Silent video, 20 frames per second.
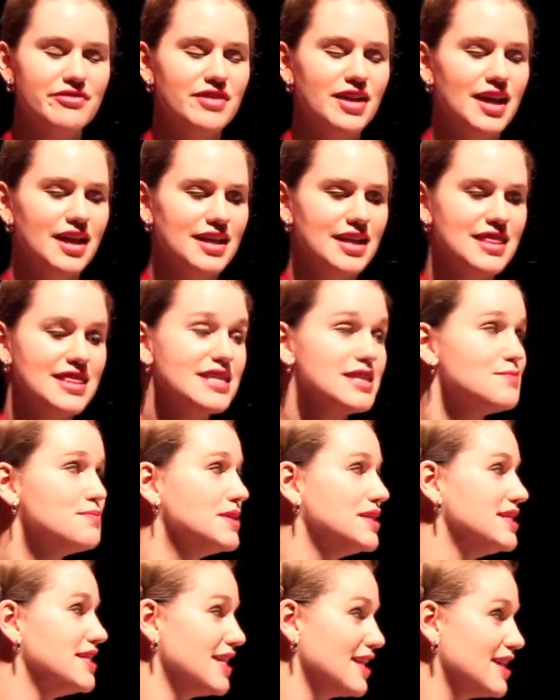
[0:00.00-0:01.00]
And in this
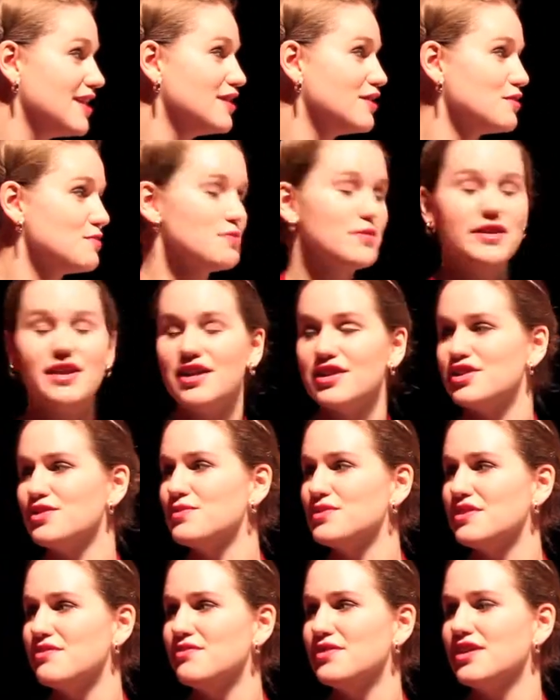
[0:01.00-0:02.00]
particular production,
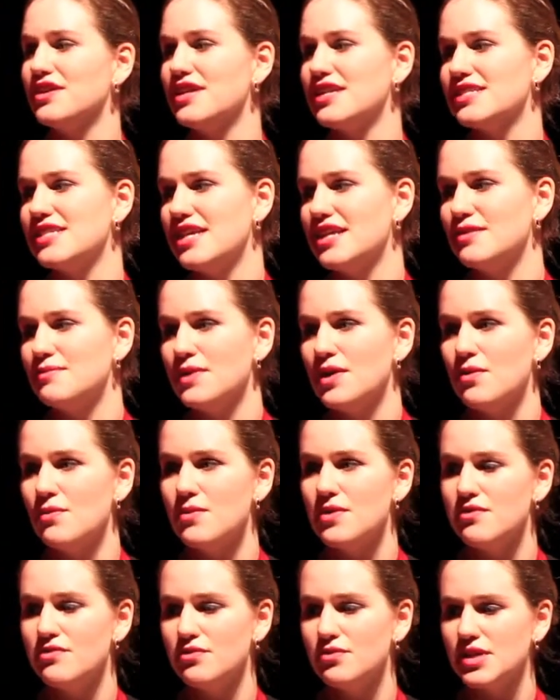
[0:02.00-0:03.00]
which I'm very excited about,
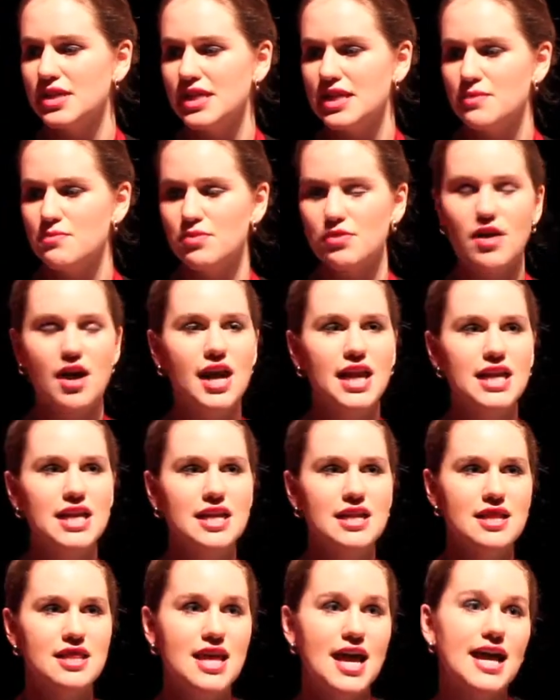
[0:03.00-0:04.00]
we've really
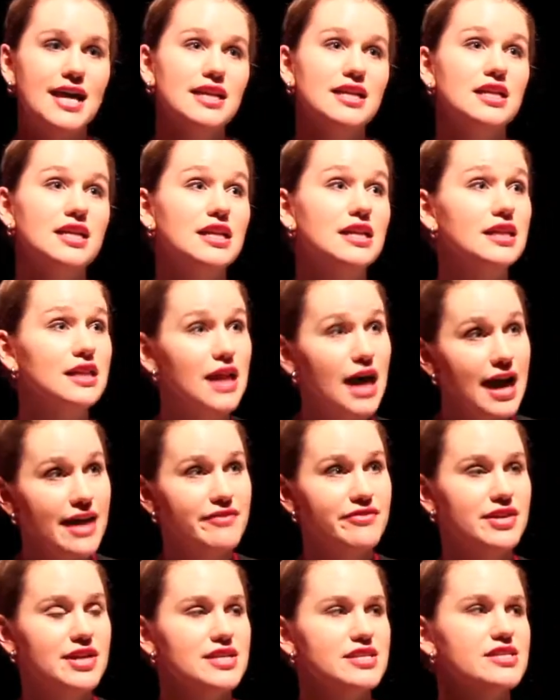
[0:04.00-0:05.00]
brought that
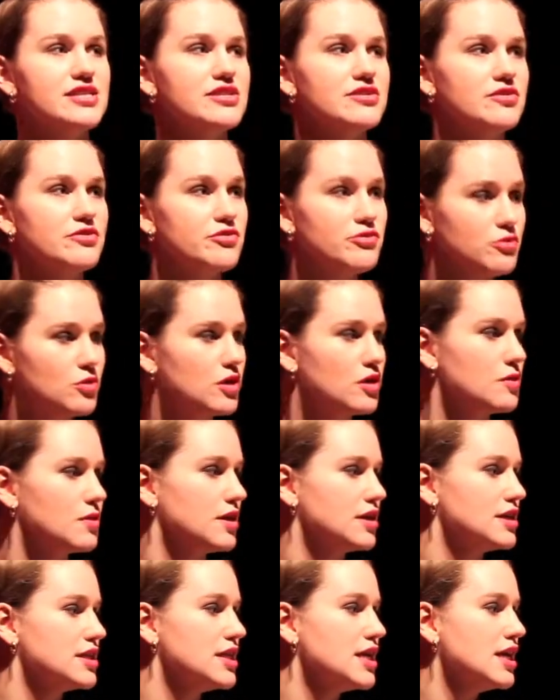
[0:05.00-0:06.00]
liveness
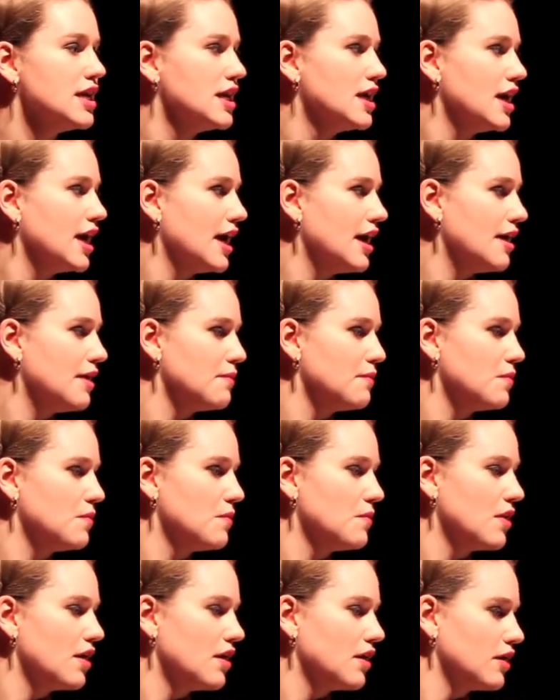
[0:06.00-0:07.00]
forward. Um,
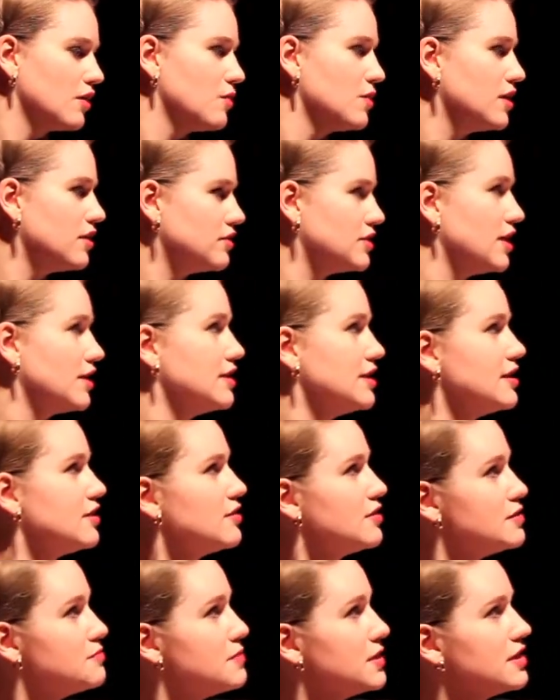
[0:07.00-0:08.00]
Guido Tondino
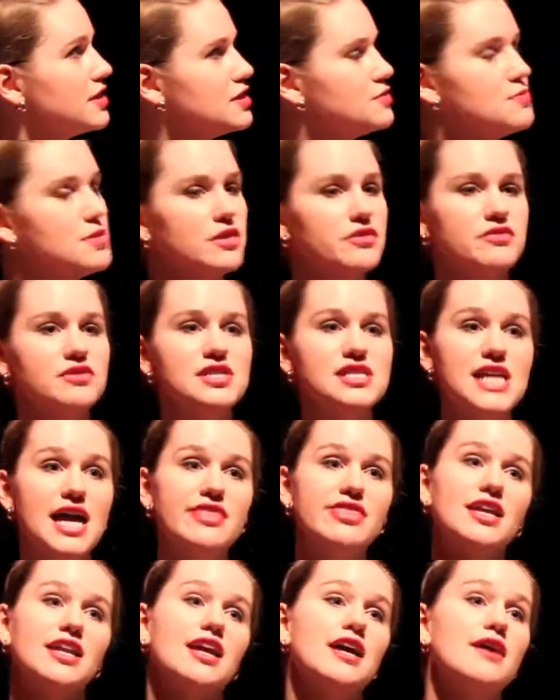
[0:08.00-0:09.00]
has built this beautiful
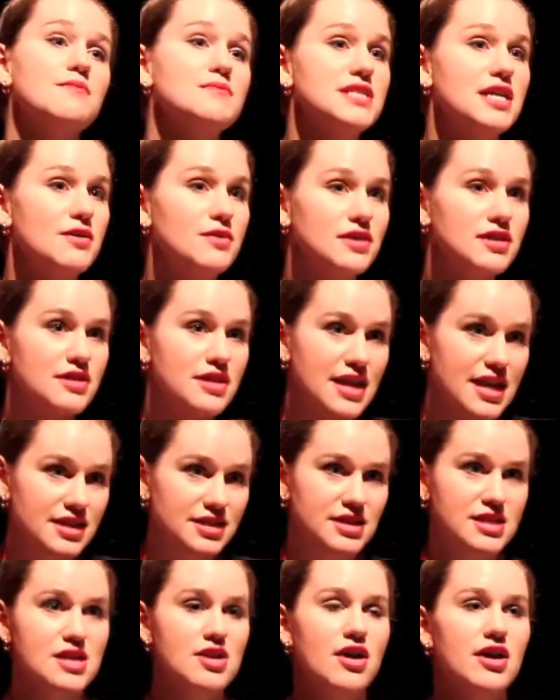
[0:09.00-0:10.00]
set that comes out
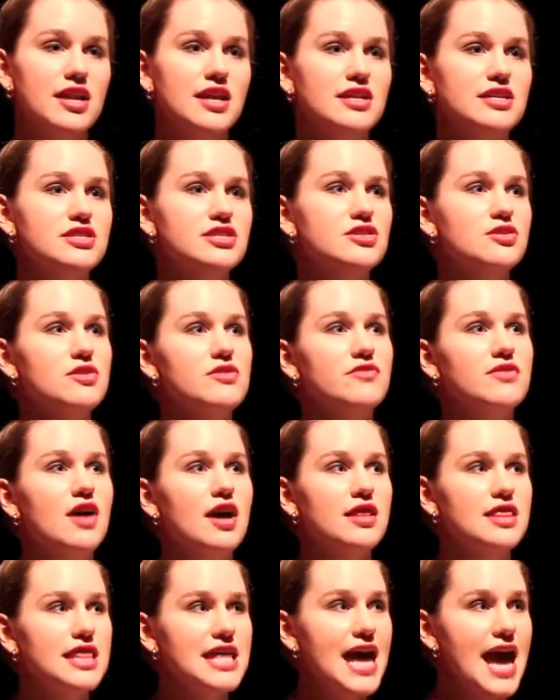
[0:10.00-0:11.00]
into the audience, so you've
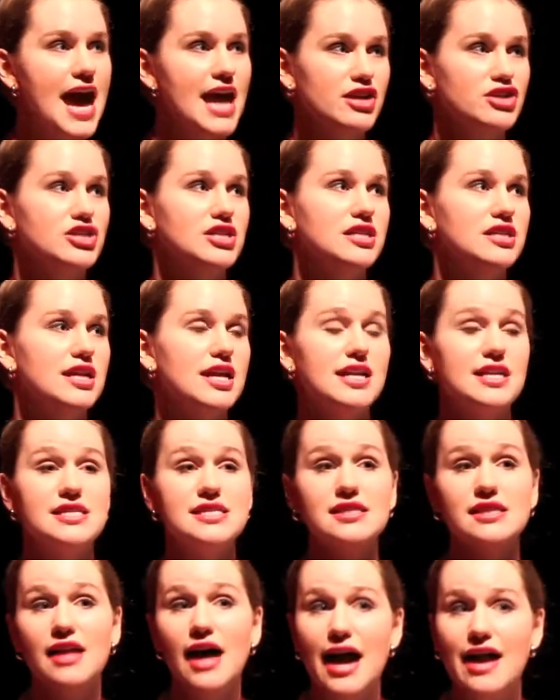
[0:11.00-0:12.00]
got the action, and
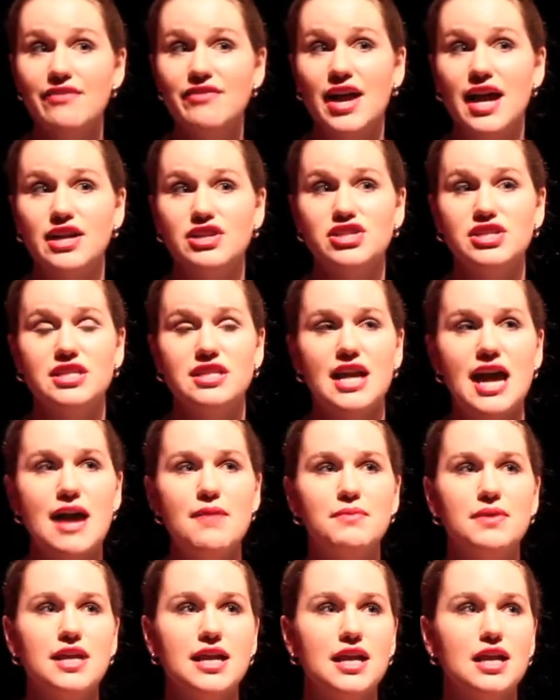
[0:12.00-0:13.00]
it's live action
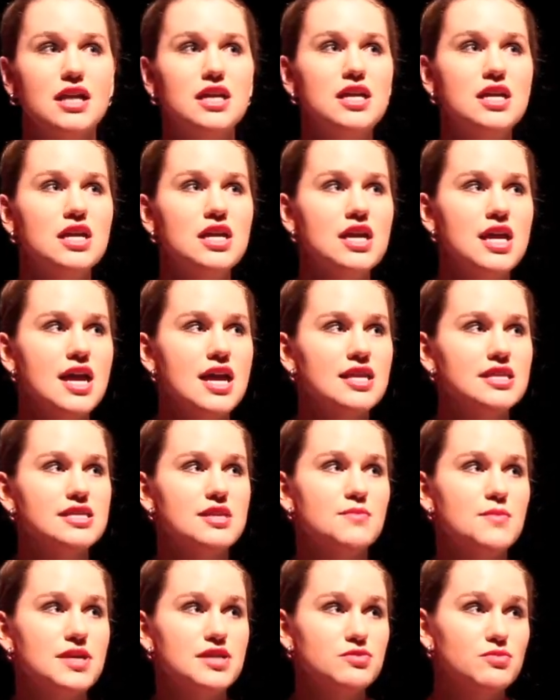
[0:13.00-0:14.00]
happening in
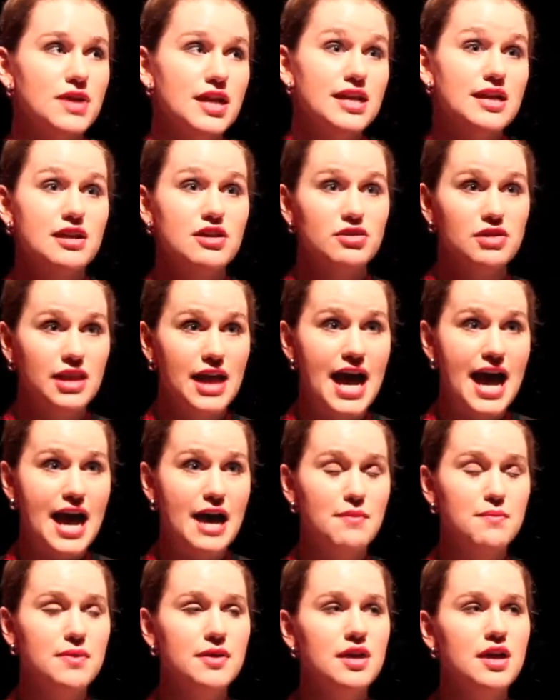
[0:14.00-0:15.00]
some ways right in your
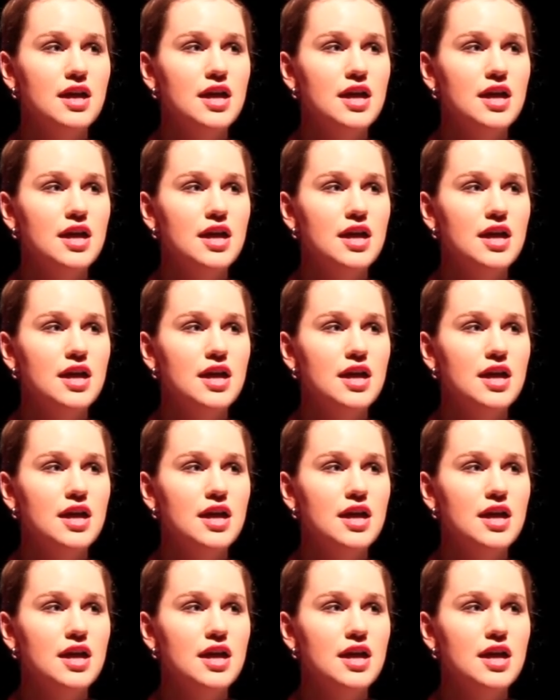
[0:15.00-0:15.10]
lap.